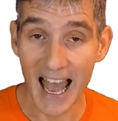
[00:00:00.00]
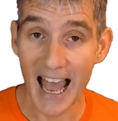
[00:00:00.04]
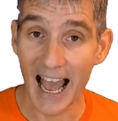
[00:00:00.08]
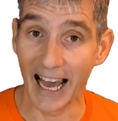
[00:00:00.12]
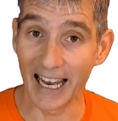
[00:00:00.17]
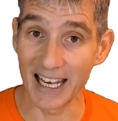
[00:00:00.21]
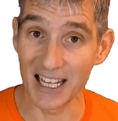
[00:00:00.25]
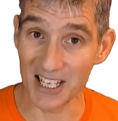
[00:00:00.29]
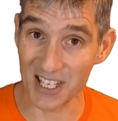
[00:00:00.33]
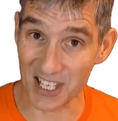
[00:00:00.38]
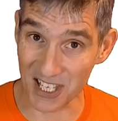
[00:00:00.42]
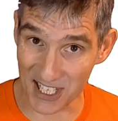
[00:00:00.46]

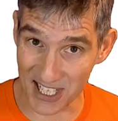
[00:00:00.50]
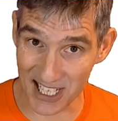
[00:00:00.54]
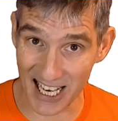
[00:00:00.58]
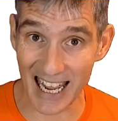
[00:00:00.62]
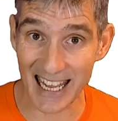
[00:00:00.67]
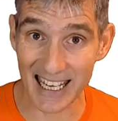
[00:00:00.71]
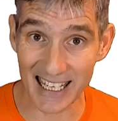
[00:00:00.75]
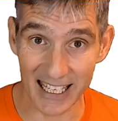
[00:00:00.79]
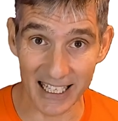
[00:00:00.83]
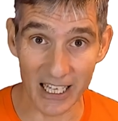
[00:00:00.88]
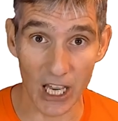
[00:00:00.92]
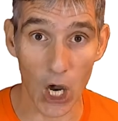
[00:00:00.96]
and it's
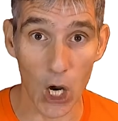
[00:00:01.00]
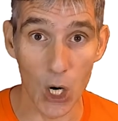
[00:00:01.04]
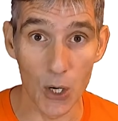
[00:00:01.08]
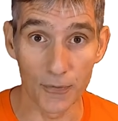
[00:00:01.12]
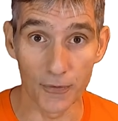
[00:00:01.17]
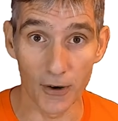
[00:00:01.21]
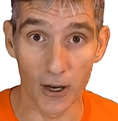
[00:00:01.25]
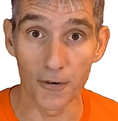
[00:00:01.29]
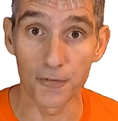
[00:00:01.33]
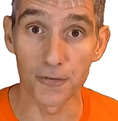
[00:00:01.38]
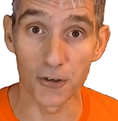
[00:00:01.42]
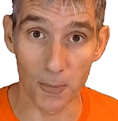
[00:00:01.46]
taking
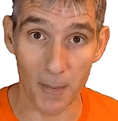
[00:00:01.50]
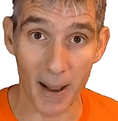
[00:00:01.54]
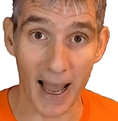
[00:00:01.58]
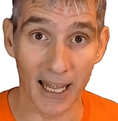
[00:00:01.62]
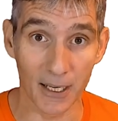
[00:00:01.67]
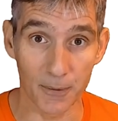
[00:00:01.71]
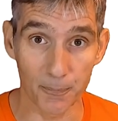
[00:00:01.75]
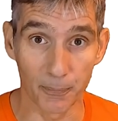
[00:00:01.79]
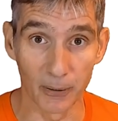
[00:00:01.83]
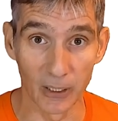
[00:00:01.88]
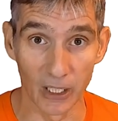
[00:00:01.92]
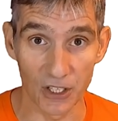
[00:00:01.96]
over from
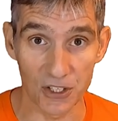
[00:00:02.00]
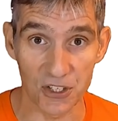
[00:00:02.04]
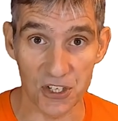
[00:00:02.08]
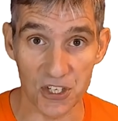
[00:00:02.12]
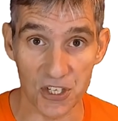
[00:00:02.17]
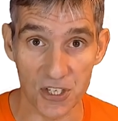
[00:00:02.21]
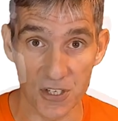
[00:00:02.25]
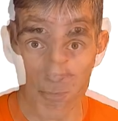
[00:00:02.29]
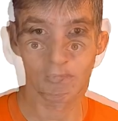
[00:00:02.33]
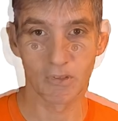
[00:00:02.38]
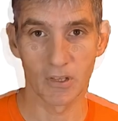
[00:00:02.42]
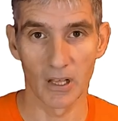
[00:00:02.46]
Ant
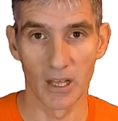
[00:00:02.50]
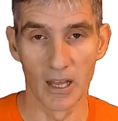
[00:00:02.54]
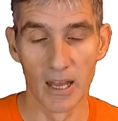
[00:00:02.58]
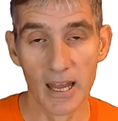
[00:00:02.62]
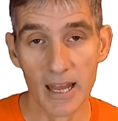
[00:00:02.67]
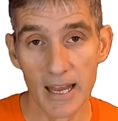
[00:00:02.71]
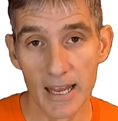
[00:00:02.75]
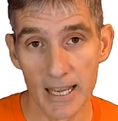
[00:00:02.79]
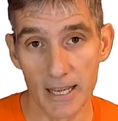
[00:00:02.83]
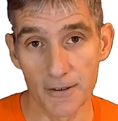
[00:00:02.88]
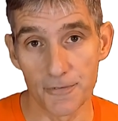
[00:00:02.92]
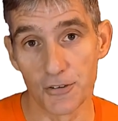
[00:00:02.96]
Plus.
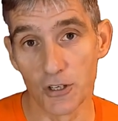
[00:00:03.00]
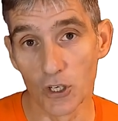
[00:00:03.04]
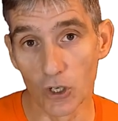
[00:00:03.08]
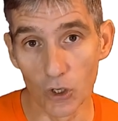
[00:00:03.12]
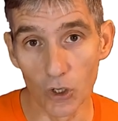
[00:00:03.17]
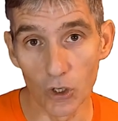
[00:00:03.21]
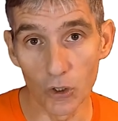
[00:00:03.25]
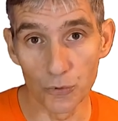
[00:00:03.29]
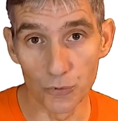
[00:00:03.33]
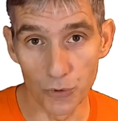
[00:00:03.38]
If you're